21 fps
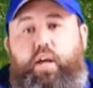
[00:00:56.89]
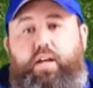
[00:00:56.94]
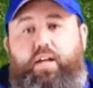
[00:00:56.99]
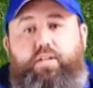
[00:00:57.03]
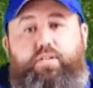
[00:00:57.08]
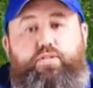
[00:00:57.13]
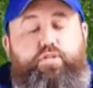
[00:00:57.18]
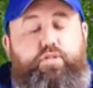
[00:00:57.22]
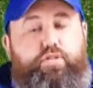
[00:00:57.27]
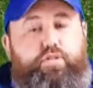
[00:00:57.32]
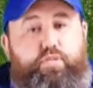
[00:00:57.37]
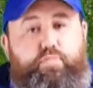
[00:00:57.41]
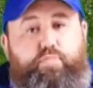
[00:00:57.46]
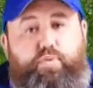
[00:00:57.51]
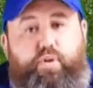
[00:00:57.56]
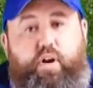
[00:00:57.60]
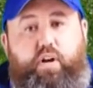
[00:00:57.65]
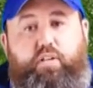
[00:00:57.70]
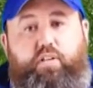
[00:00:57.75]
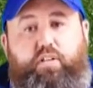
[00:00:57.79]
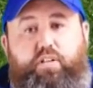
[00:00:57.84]
has just the
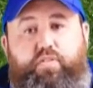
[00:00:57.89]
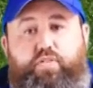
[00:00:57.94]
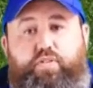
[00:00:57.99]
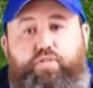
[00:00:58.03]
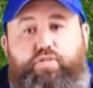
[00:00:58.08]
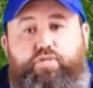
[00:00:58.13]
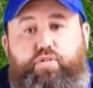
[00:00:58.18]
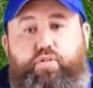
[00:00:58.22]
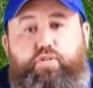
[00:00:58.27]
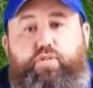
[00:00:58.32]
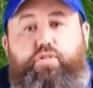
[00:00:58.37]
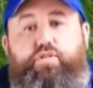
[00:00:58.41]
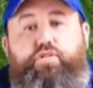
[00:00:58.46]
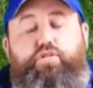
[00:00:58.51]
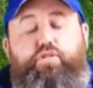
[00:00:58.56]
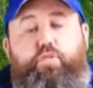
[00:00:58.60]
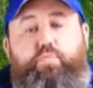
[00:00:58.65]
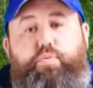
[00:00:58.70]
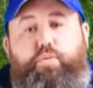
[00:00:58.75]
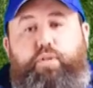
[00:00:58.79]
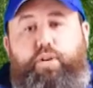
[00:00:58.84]
broadleaf control.
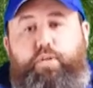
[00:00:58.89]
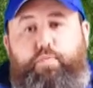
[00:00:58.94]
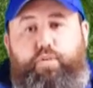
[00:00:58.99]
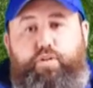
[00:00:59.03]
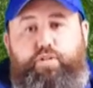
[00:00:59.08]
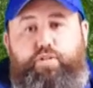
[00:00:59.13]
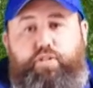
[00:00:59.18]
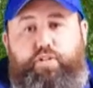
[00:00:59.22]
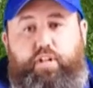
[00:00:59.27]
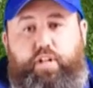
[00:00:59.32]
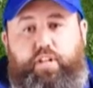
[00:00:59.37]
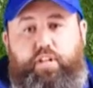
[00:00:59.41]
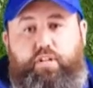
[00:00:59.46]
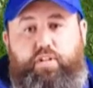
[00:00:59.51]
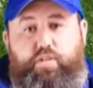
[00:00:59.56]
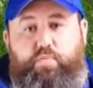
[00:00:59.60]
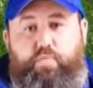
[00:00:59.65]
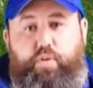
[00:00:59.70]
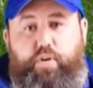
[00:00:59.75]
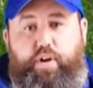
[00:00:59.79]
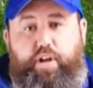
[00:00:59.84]
There's no pre-emergent like the
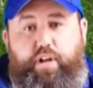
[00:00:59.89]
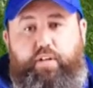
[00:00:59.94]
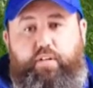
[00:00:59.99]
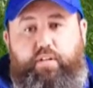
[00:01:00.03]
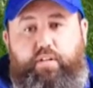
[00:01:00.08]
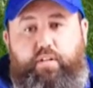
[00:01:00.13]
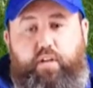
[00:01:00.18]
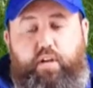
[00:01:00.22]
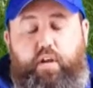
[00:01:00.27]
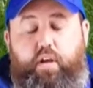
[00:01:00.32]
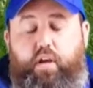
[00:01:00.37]
spring.